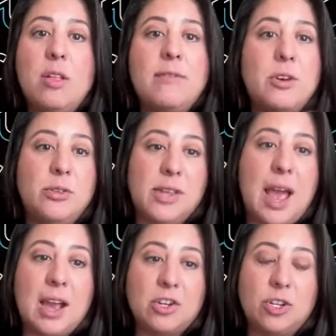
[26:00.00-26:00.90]
of those
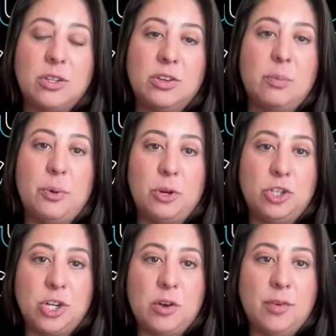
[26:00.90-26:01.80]
actions are
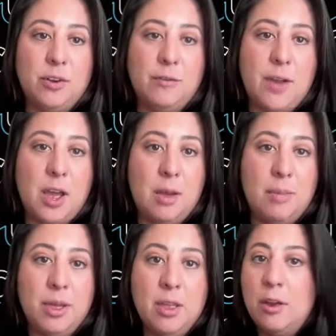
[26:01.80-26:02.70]
pushed over to
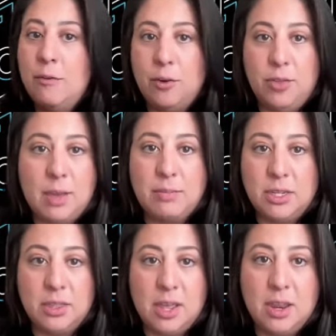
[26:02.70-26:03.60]
FUB for them
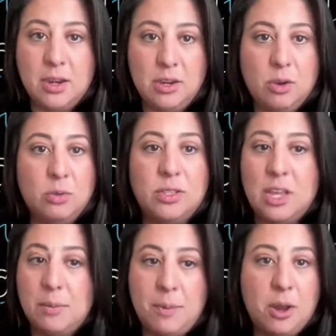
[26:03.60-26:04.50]
to then,
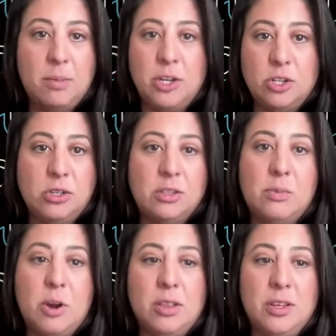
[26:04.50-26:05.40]
set up automation,
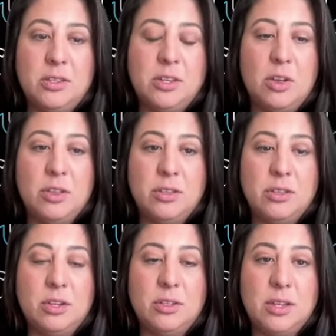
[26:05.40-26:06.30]
smart lists, and all this
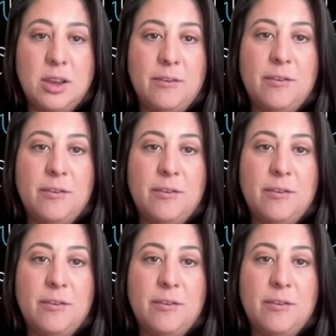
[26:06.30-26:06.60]
good stuff.